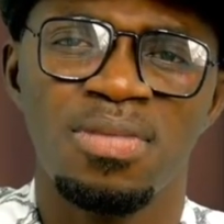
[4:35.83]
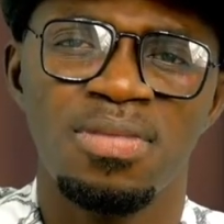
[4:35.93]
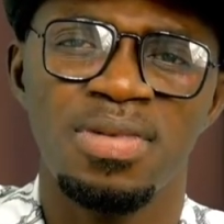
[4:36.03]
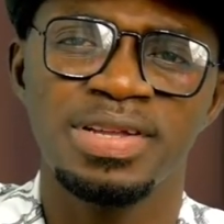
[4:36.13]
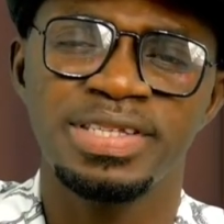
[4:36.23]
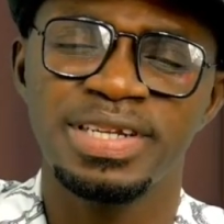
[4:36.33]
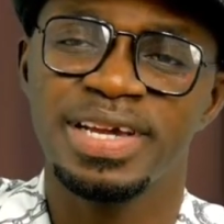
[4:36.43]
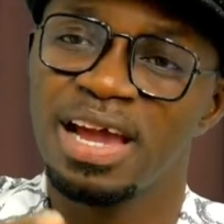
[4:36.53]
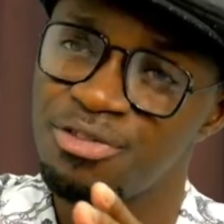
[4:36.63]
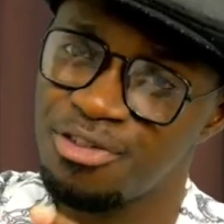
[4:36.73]
enti ne
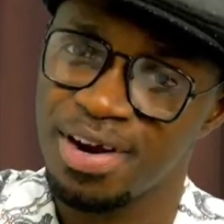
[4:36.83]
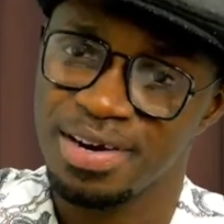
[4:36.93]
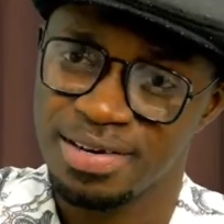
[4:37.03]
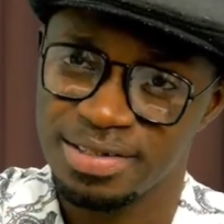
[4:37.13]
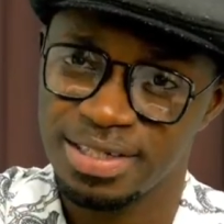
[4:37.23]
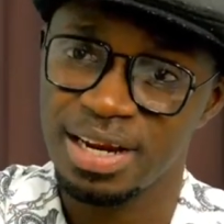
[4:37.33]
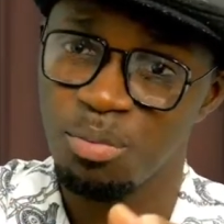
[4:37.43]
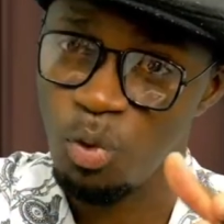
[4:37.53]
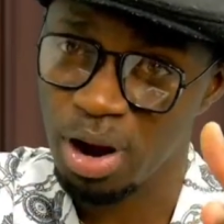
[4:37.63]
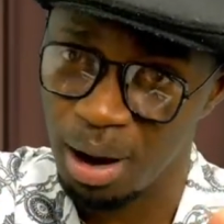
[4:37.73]
girlfriend said the
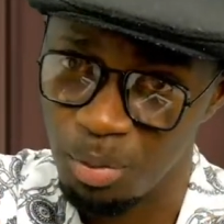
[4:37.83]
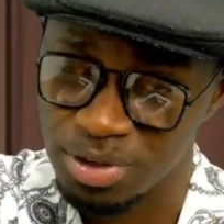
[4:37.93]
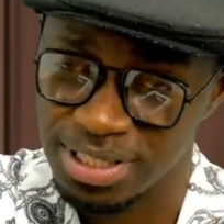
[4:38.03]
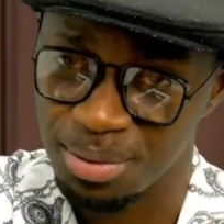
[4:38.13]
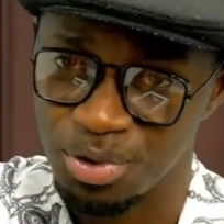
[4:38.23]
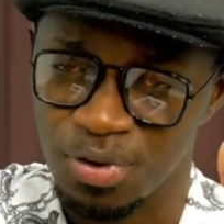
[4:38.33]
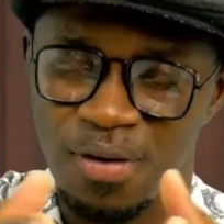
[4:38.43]
mo ka mo nsem no